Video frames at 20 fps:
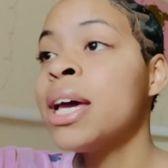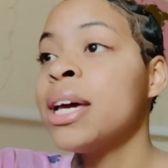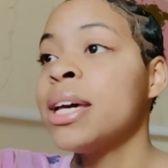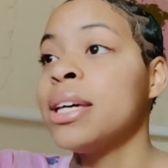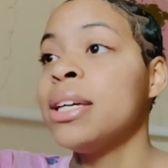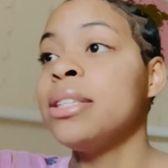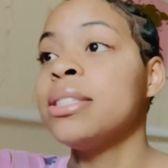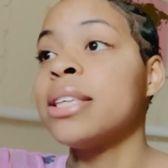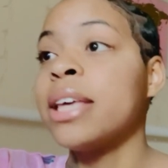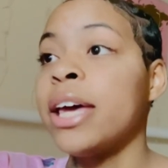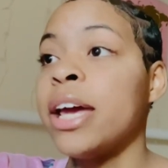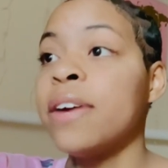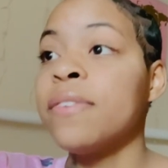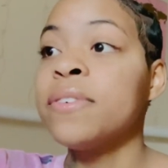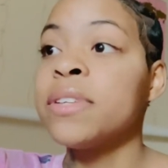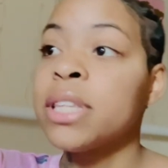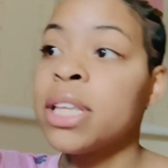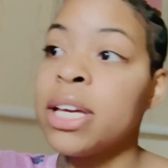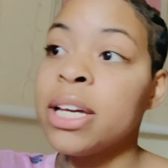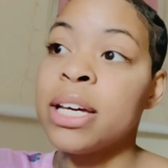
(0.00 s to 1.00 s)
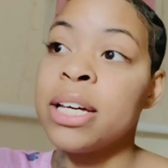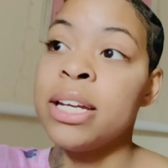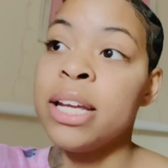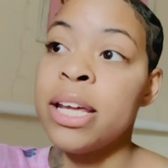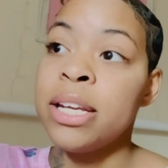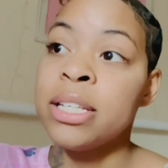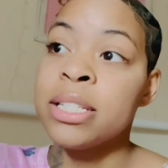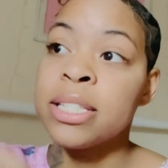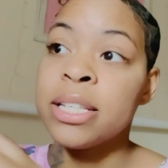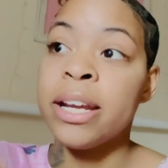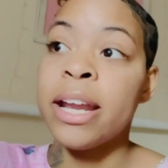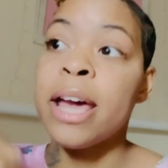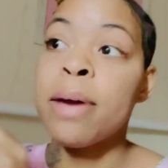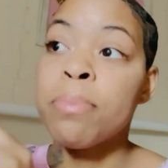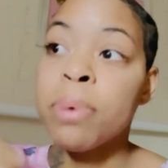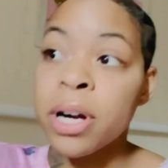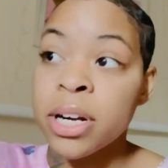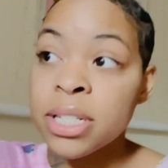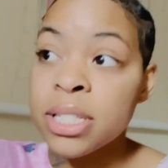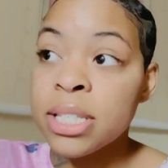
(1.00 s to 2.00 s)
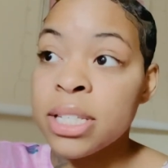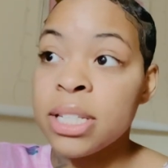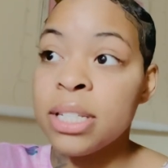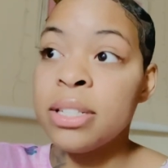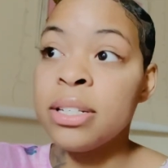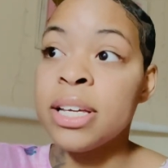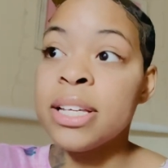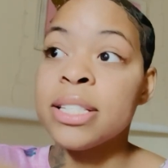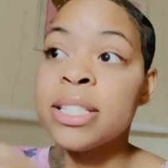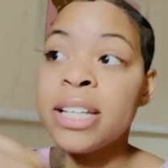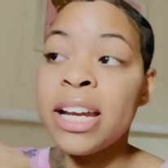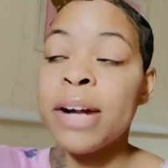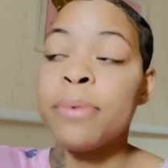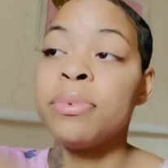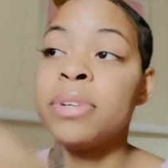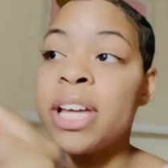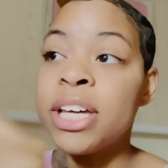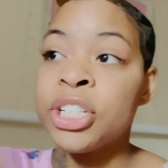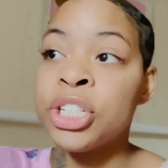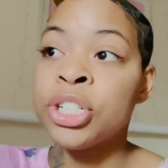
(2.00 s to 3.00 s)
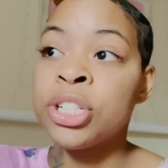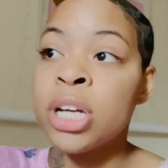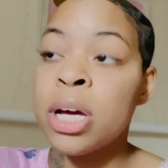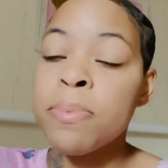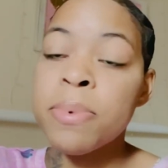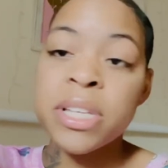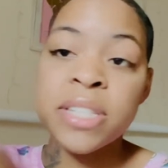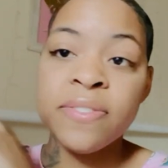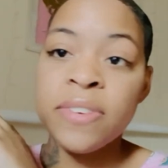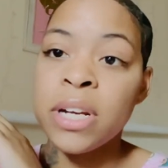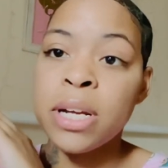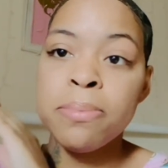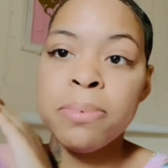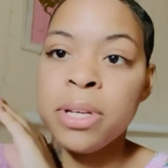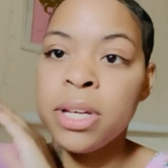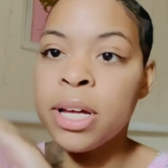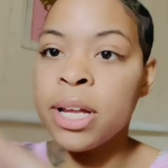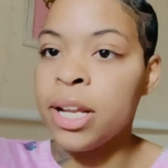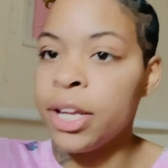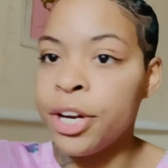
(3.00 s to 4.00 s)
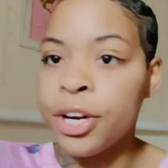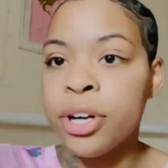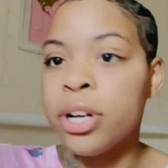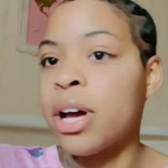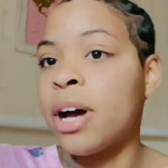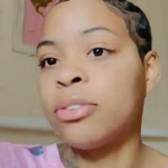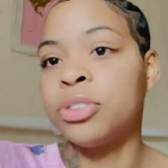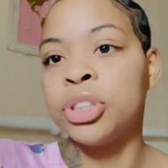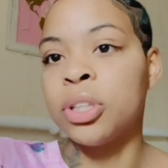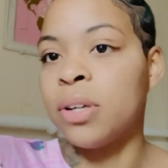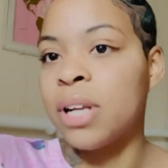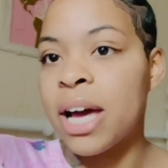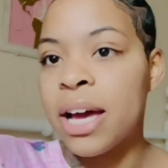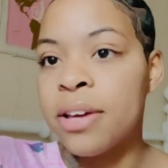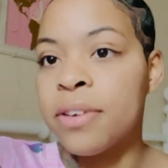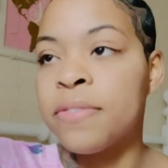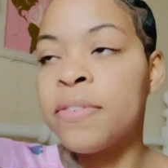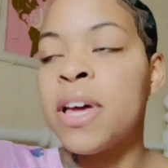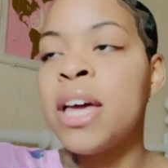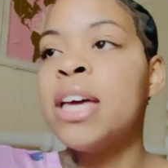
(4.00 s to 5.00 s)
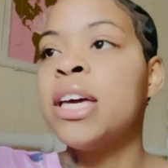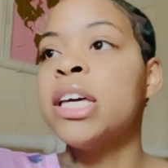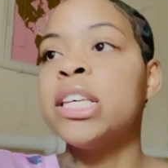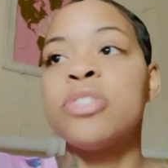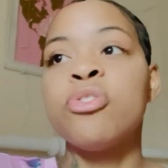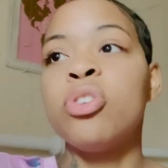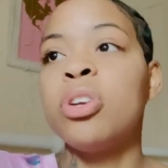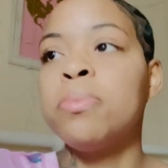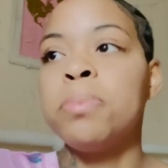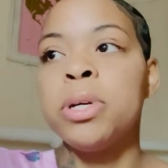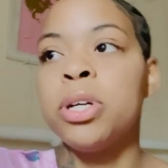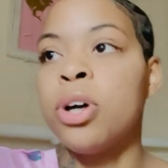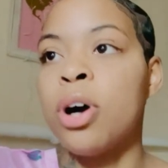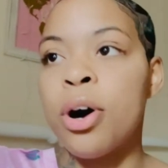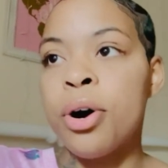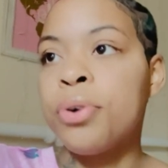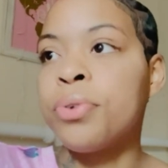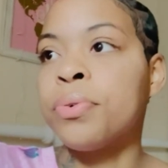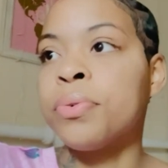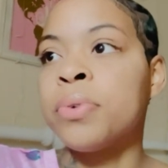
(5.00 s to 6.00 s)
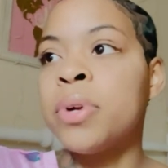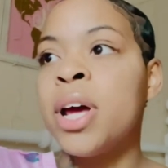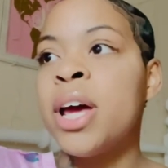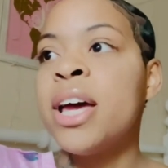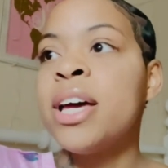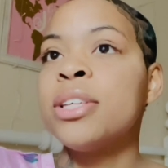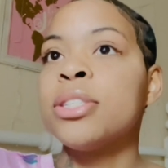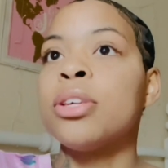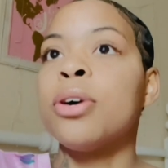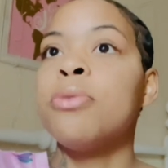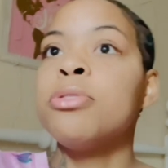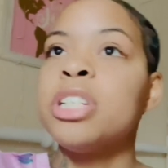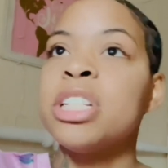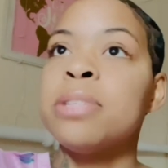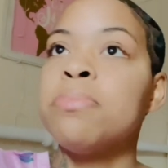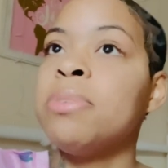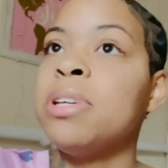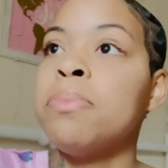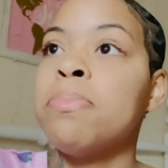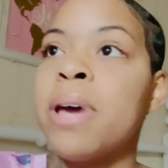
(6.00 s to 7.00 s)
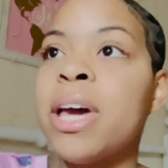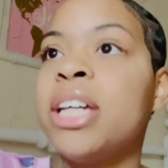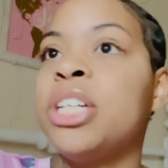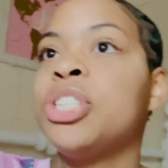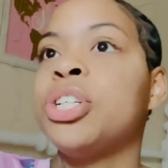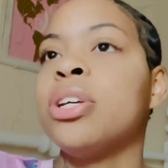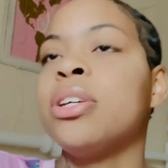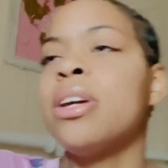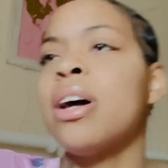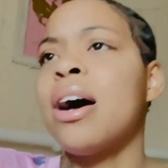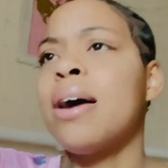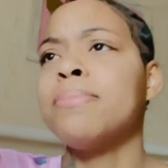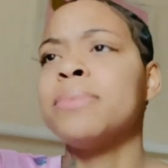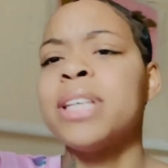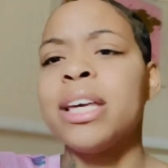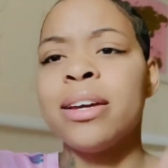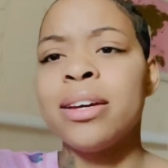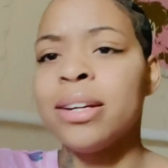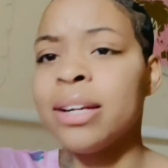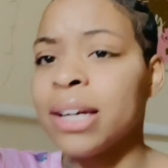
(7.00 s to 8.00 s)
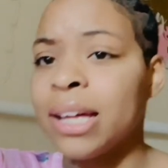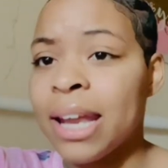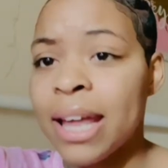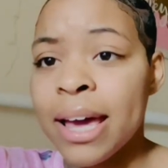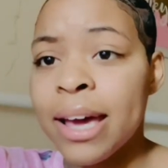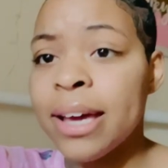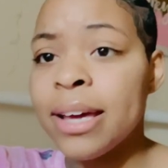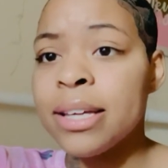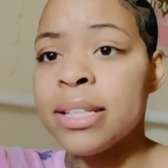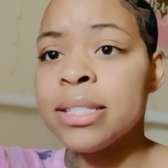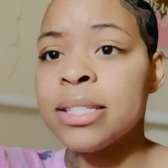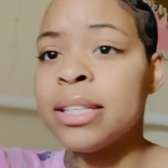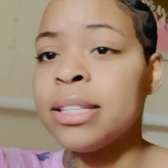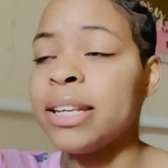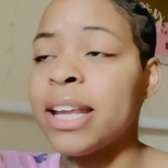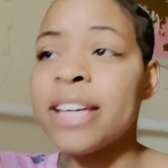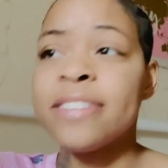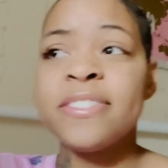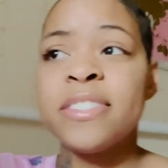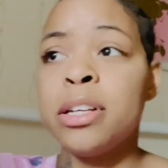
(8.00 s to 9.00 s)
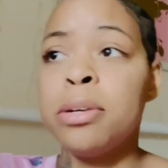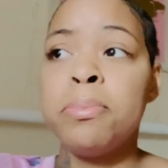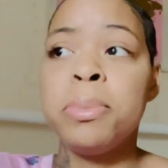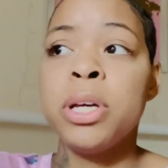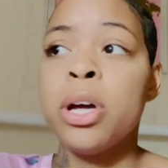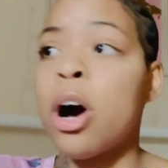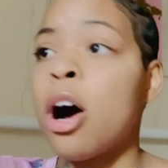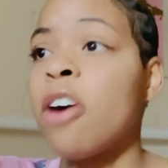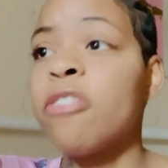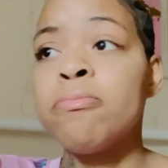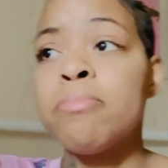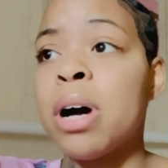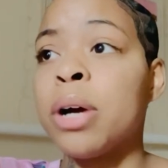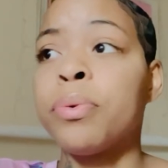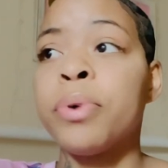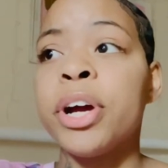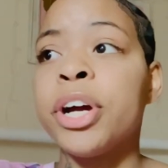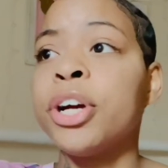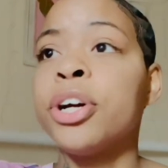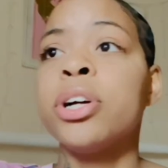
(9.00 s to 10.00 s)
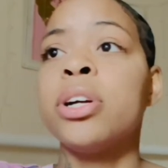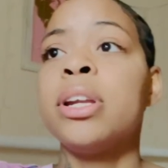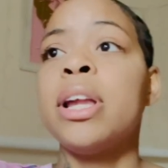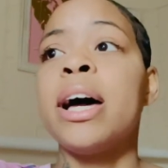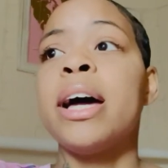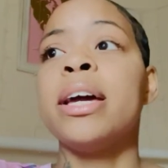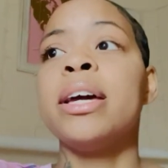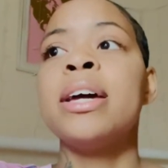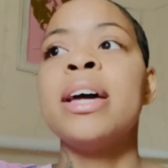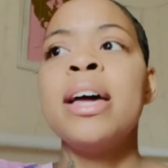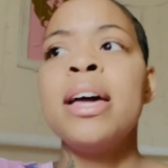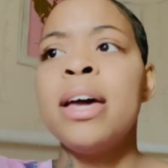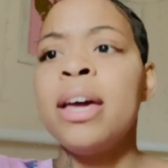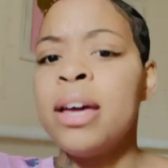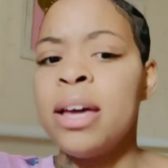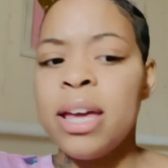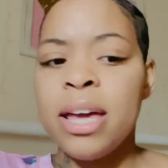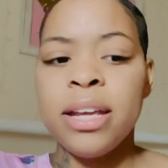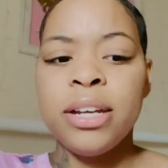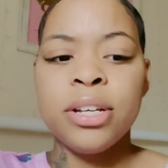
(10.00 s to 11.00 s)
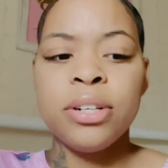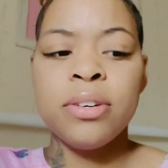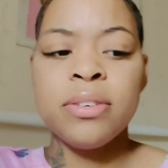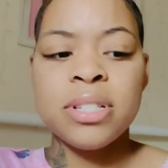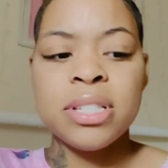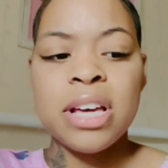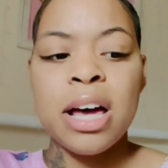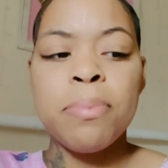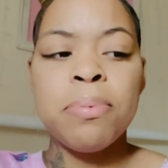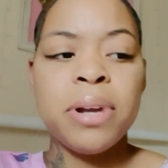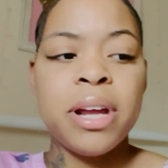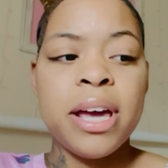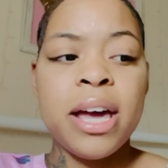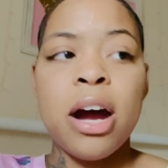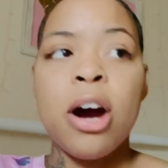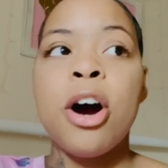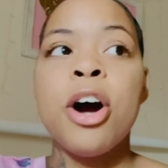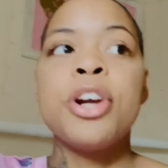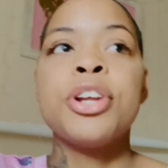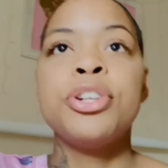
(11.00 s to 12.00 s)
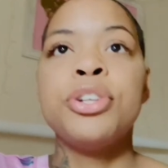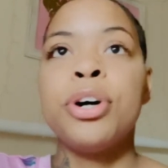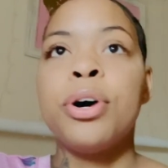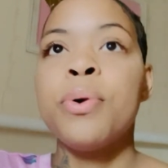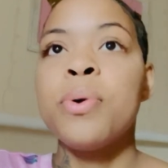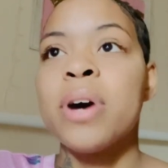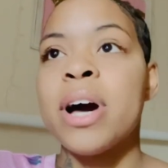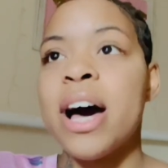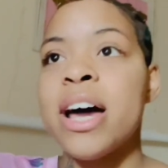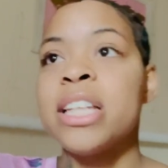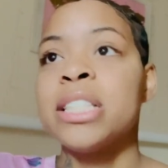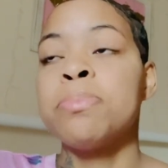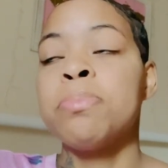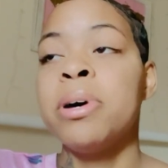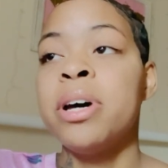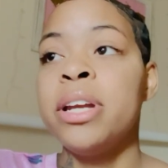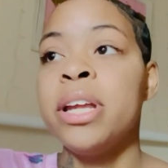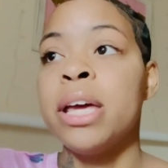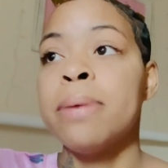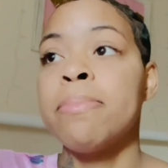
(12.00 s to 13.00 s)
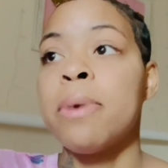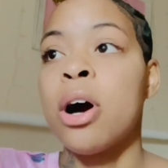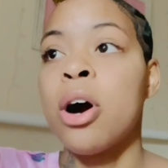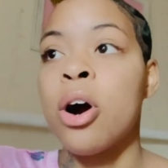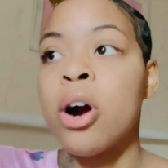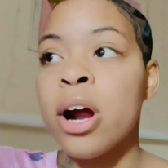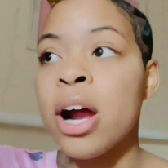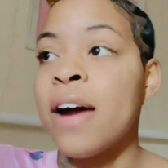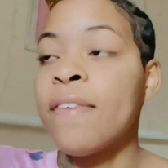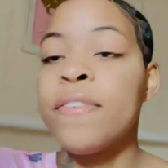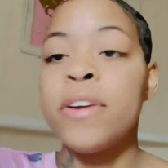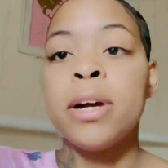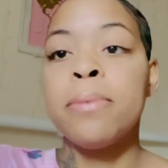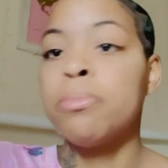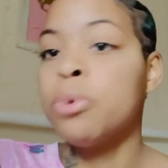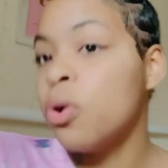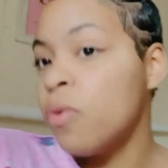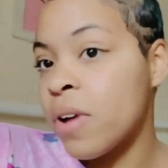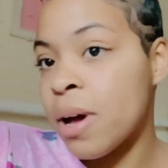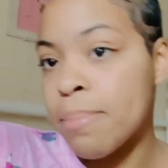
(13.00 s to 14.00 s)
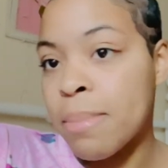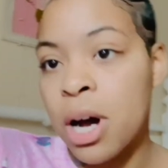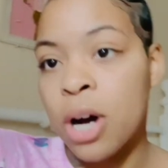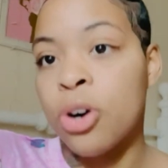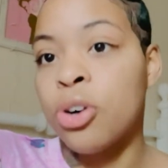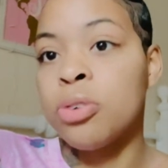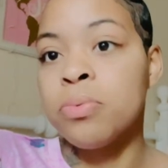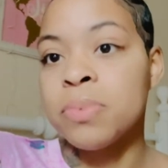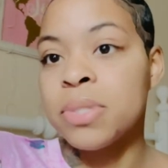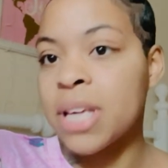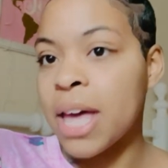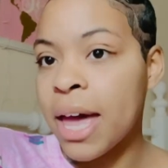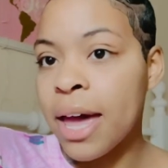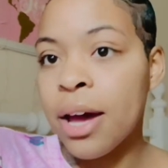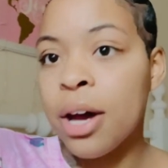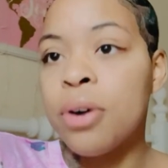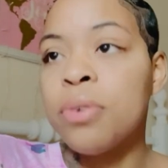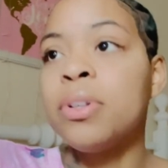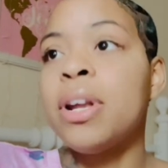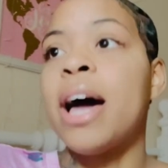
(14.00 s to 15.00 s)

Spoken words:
He said, everything connected to that person and to that relationship is going to be cleared out your life. It's going to be gone. So just be patient, y'all. I'm taking the class. That's going to be off my record. Like, and then on top of that, I already know God is putting it in my heart. I'm going to move out my hometown.